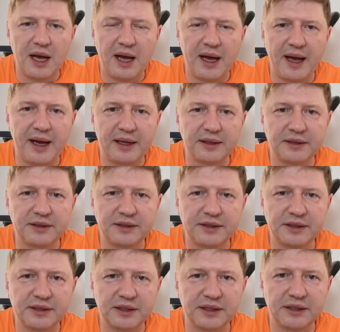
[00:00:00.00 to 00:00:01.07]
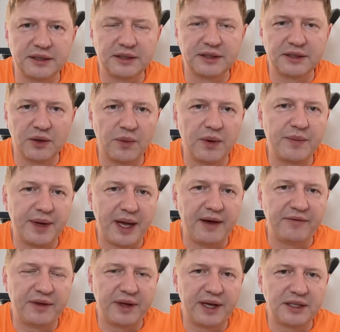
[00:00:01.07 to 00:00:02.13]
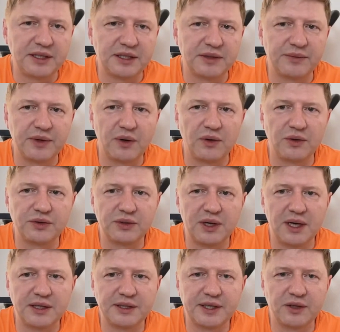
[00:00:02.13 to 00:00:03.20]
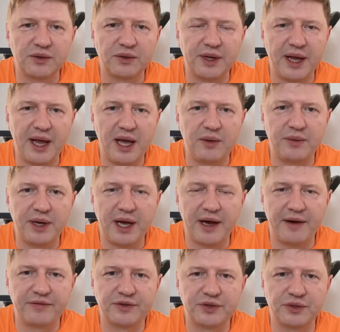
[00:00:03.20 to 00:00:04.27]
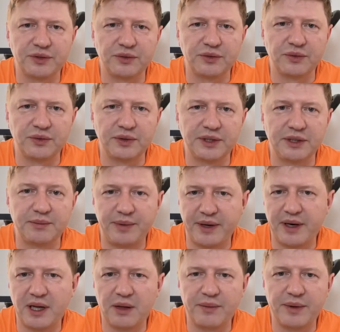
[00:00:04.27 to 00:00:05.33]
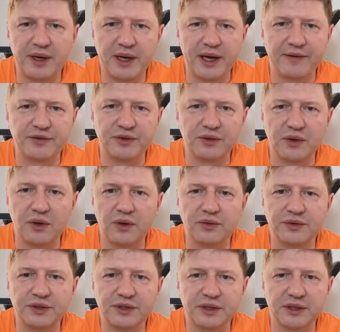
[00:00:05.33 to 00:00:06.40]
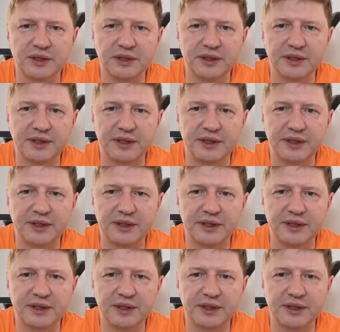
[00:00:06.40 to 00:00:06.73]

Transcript: And so when we have that, we also asking, okay, we have to, in parallel, we have to load uh,